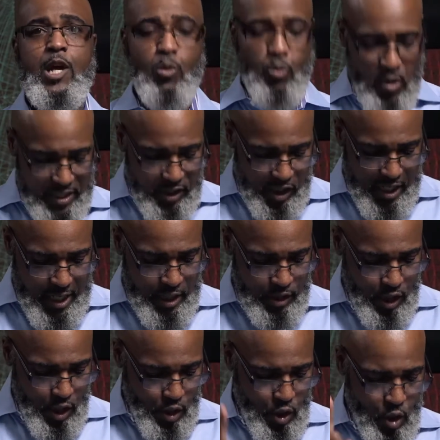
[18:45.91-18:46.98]
which is
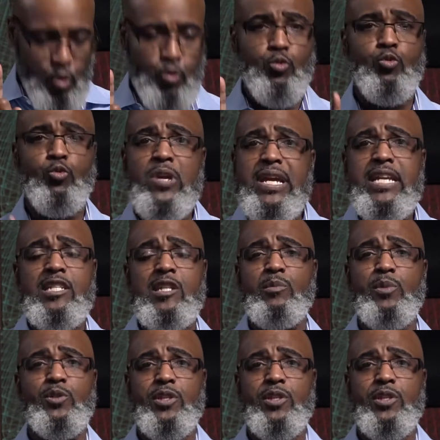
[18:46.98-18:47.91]
your reasonable